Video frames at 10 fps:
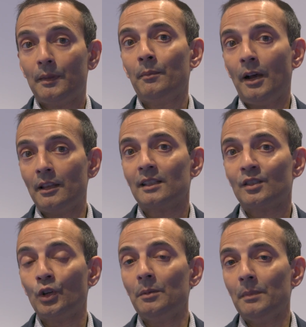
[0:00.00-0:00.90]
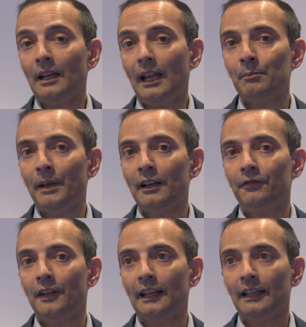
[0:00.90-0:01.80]
them on this treatment and
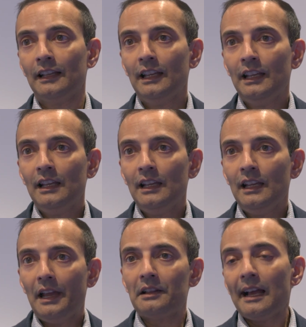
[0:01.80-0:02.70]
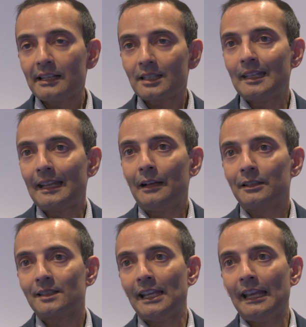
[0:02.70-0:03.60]
benefiting. And lastly,
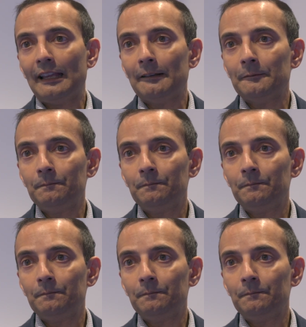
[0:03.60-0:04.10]
I'll say